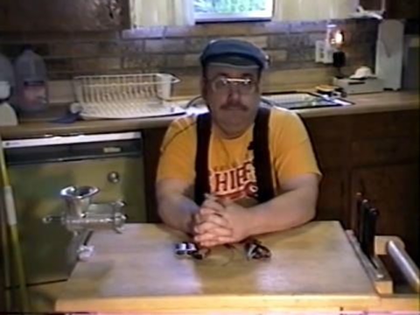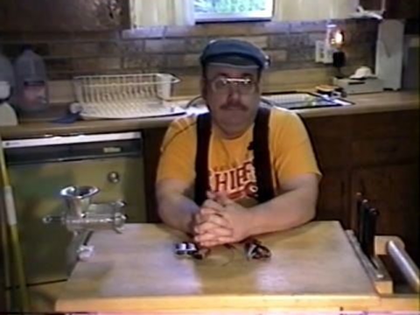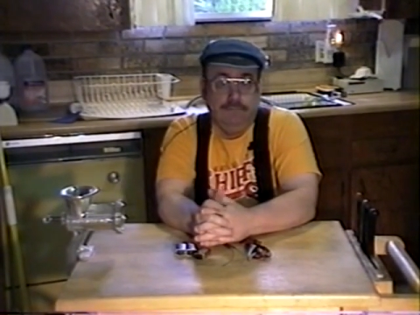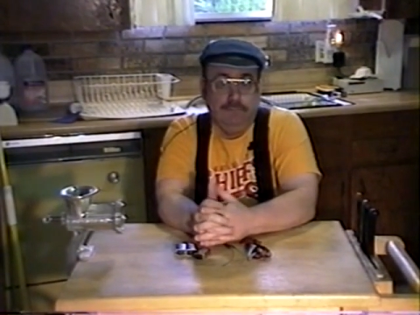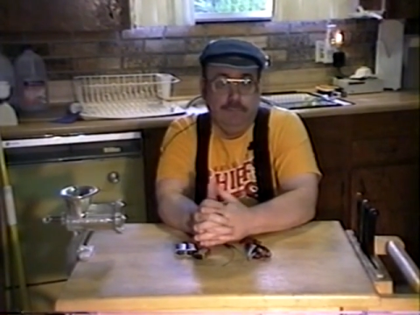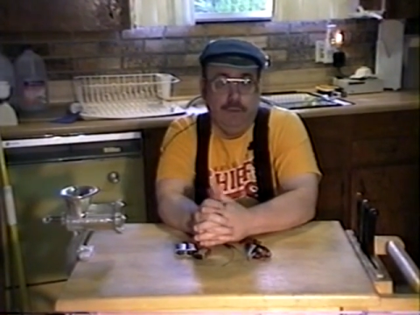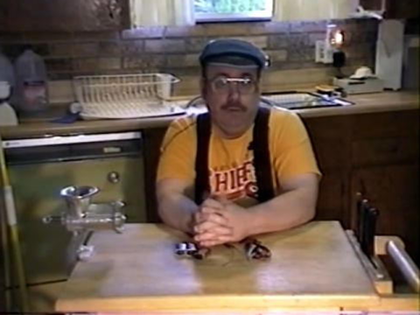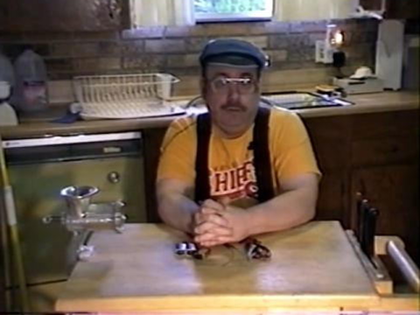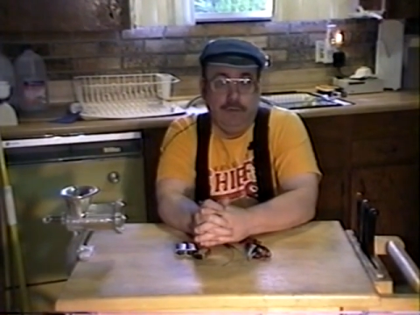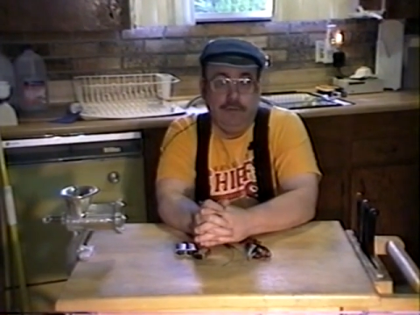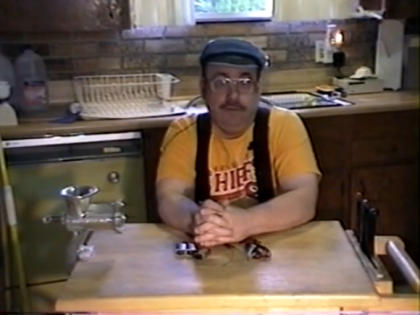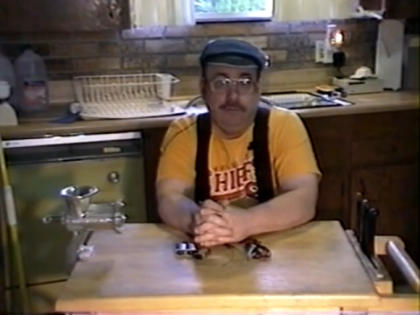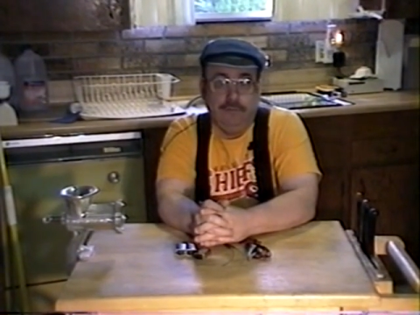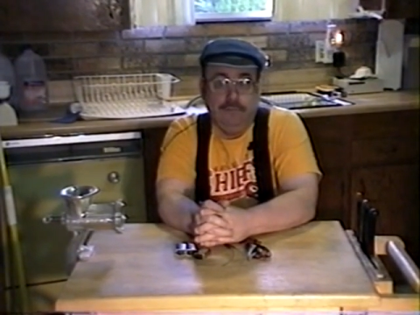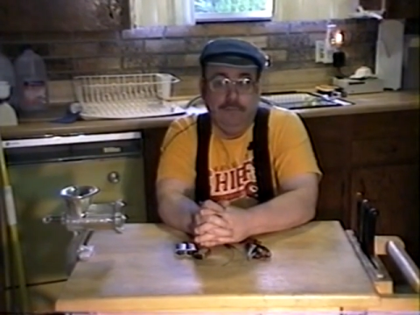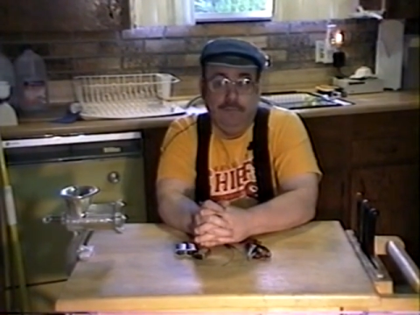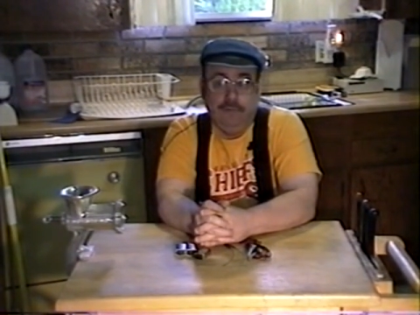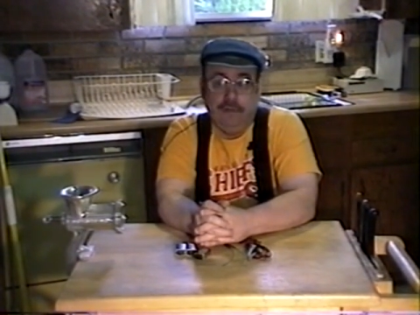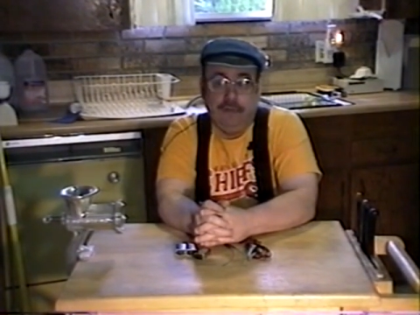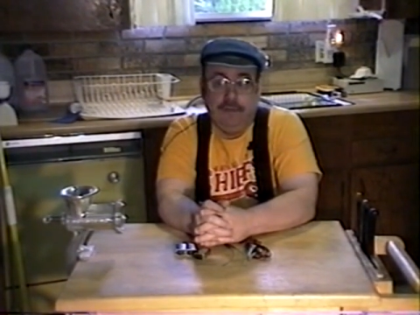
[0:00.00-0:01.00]
bull
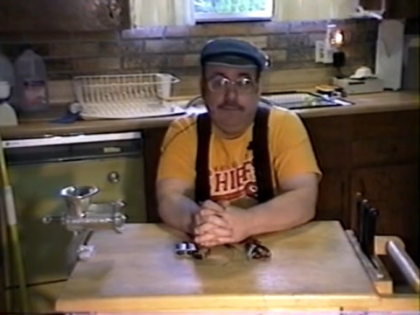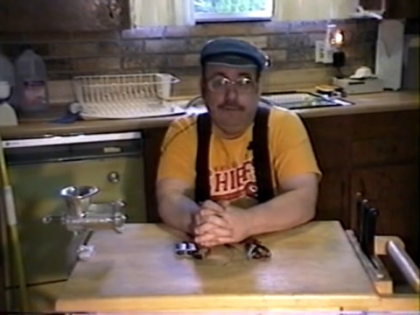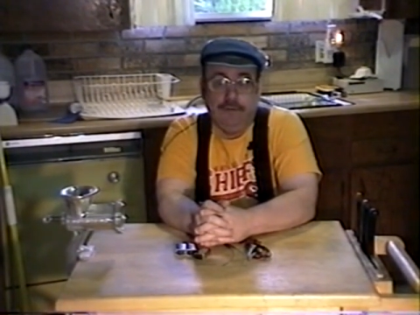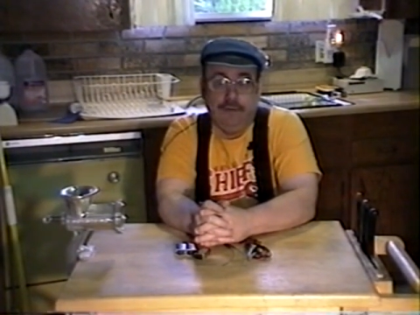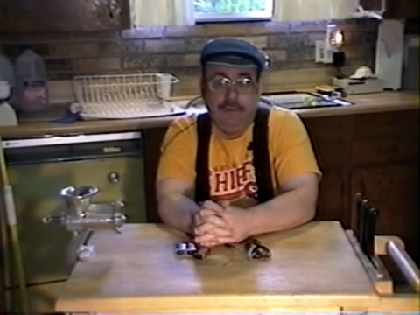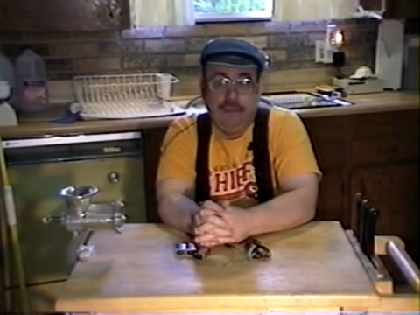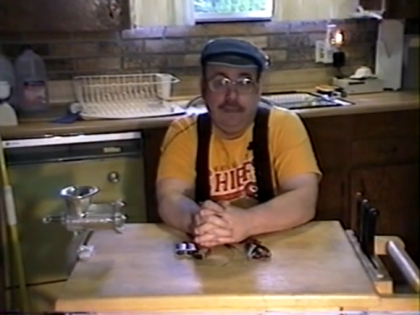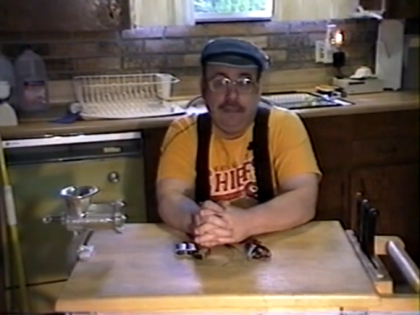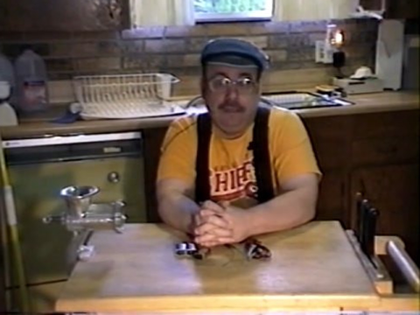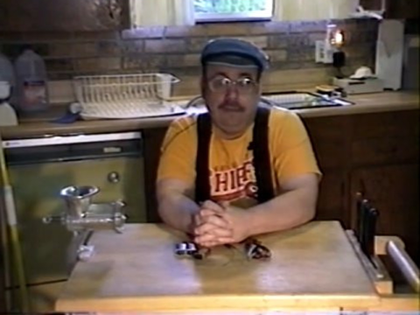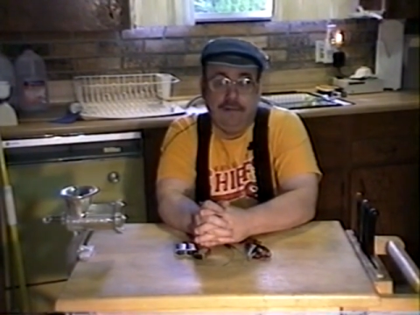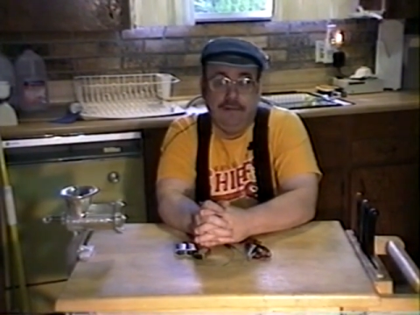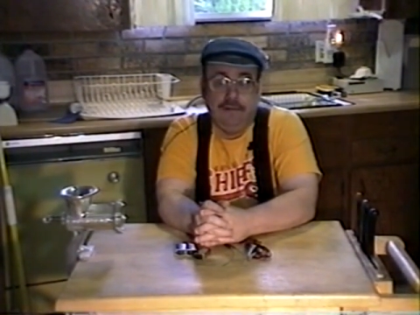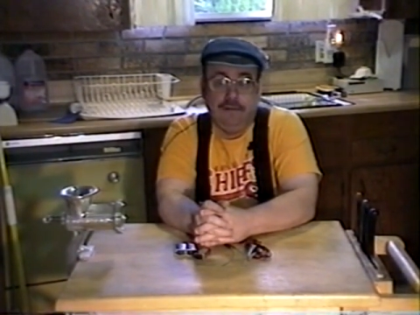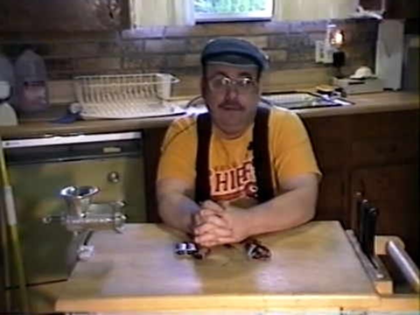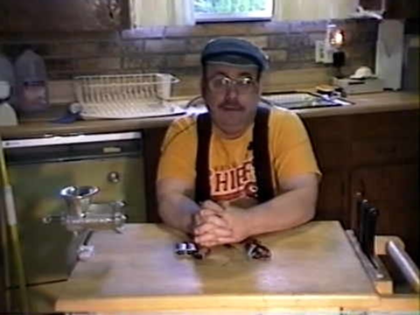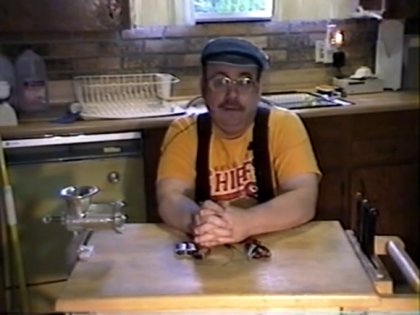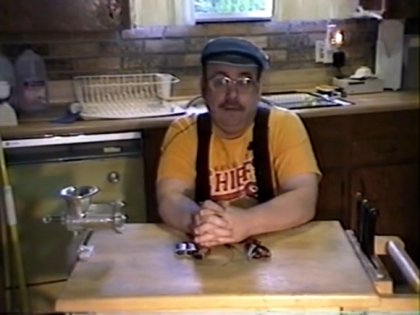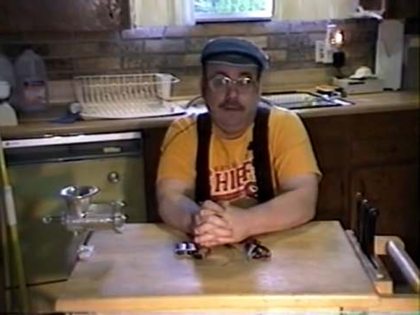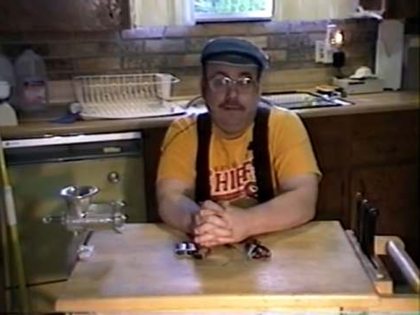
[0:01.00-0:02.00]
and whatever, and
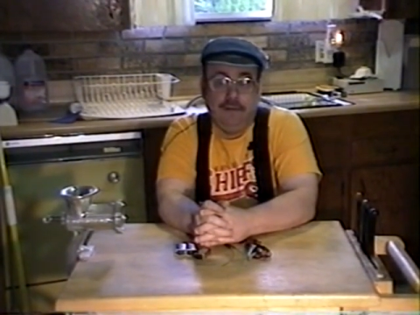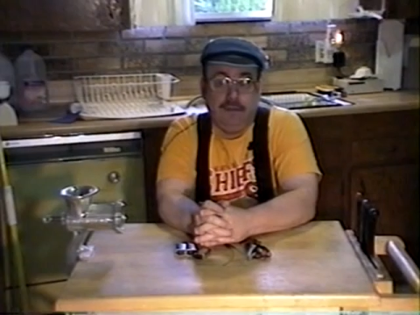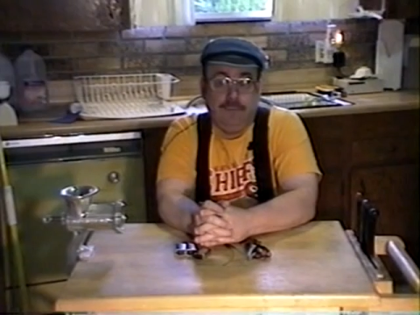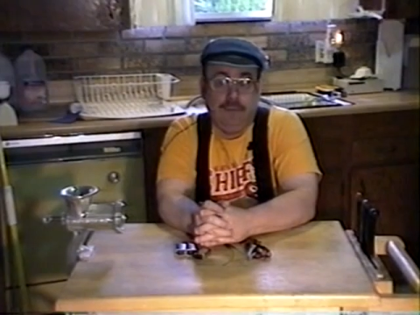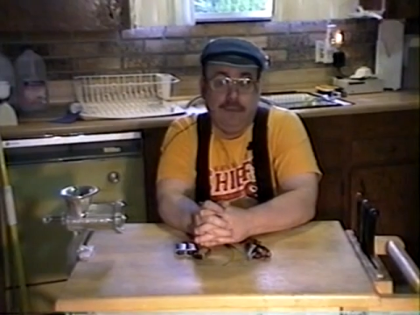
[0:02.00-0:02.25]
they